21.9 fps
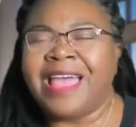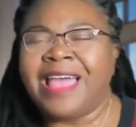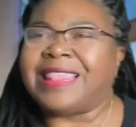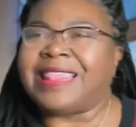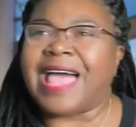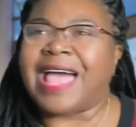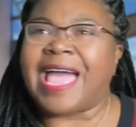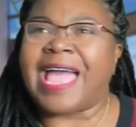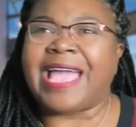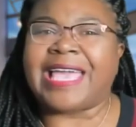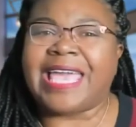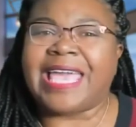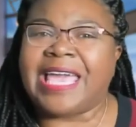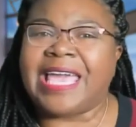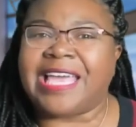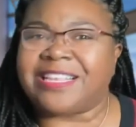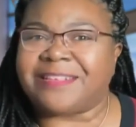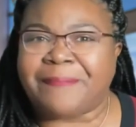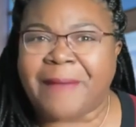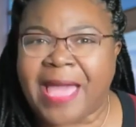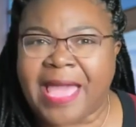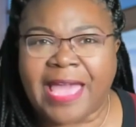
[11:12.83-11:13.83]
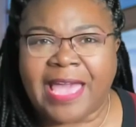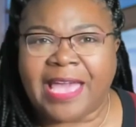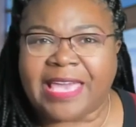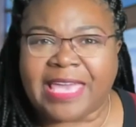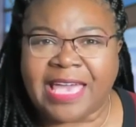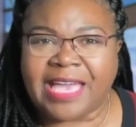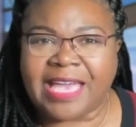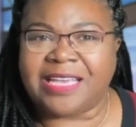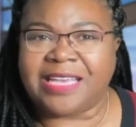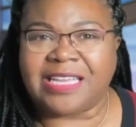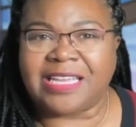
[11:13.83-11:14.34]
Like he is paying
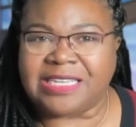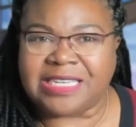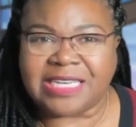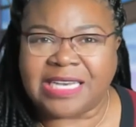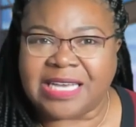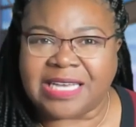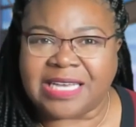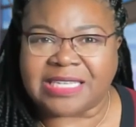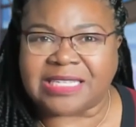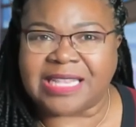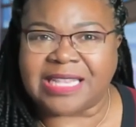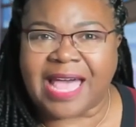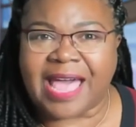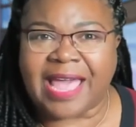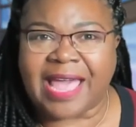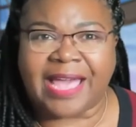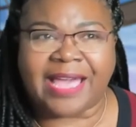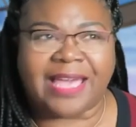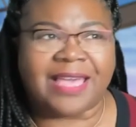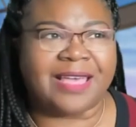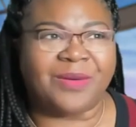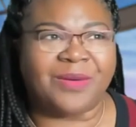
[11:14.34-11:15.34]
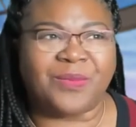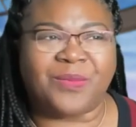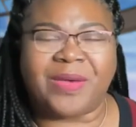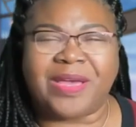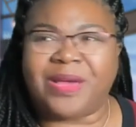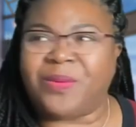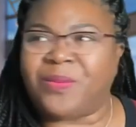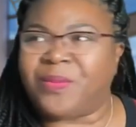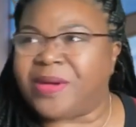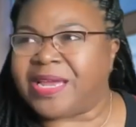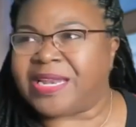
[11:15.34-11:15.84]
Kenya dust. Like
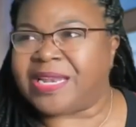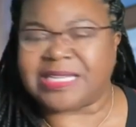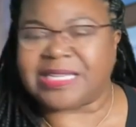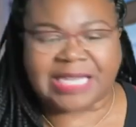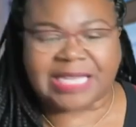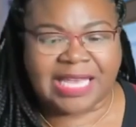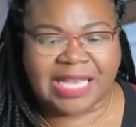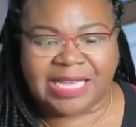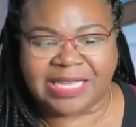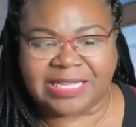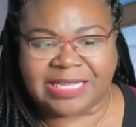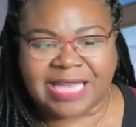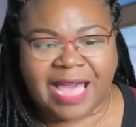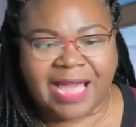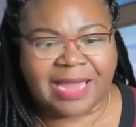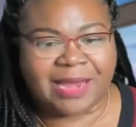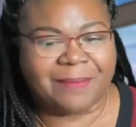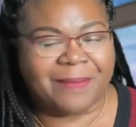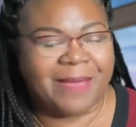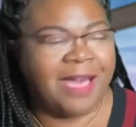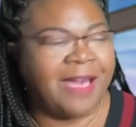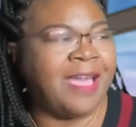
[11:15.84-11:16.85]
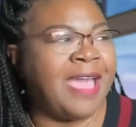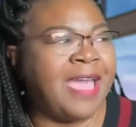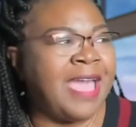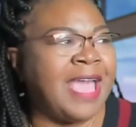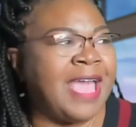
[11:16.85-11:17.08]
what is Kenya talking about?